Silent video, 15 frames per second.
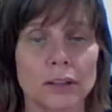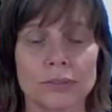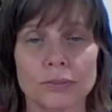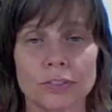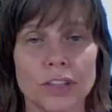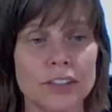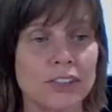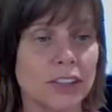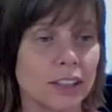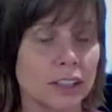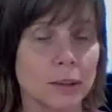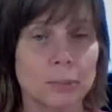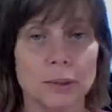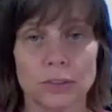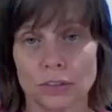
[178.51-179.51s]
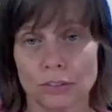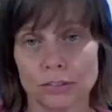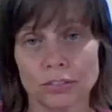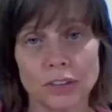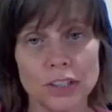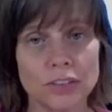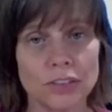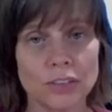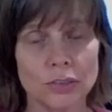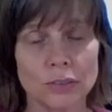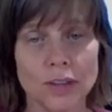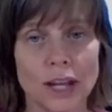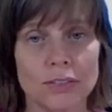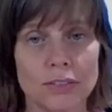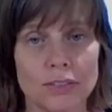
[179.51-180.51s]
and freeze it and keep it in your freezer.
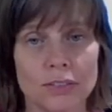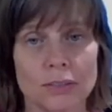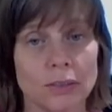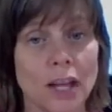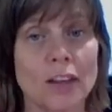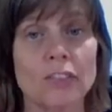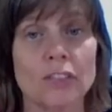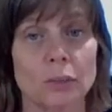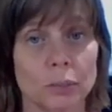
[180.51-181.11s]
That's that's a